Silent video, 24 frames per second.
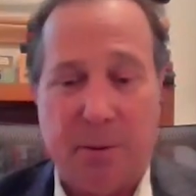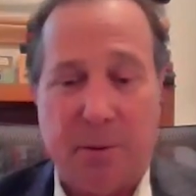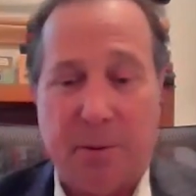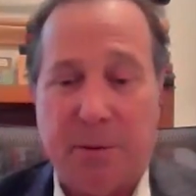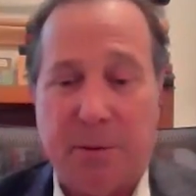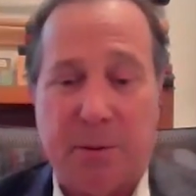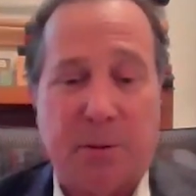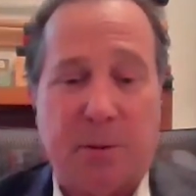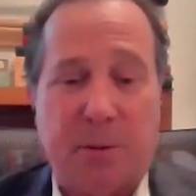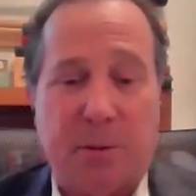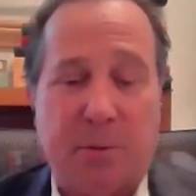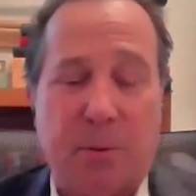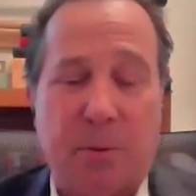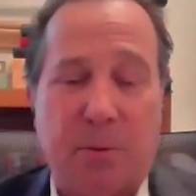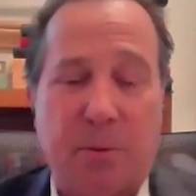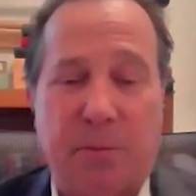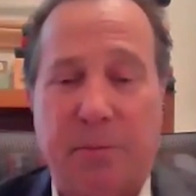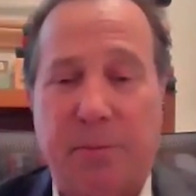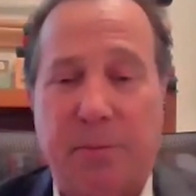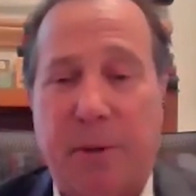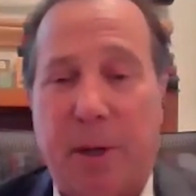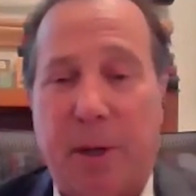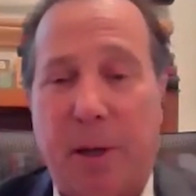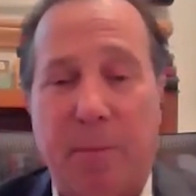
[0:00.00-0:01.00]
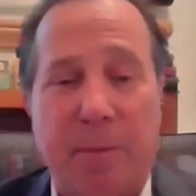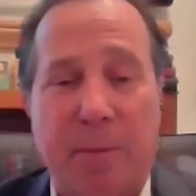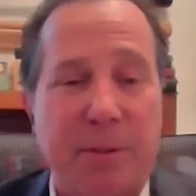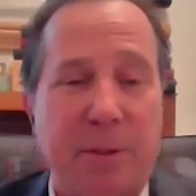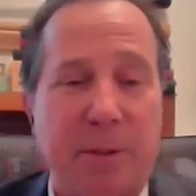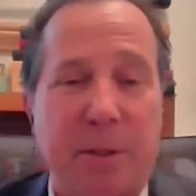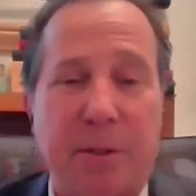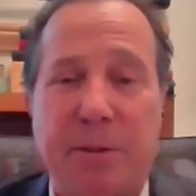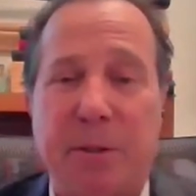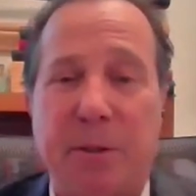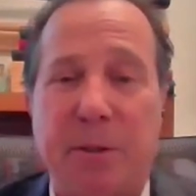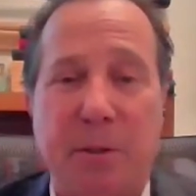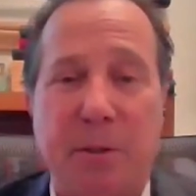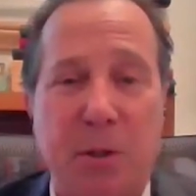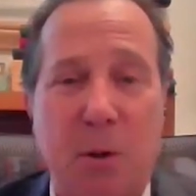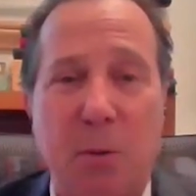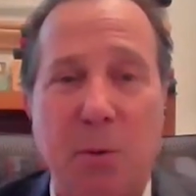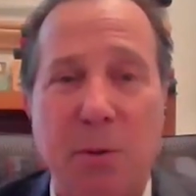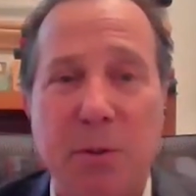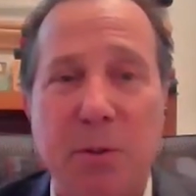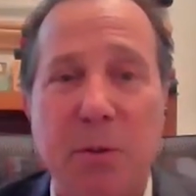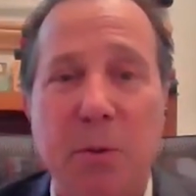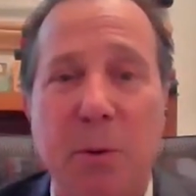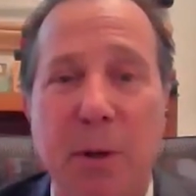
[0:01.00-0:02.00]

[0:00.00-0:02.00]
this is sort of common sense, and it's always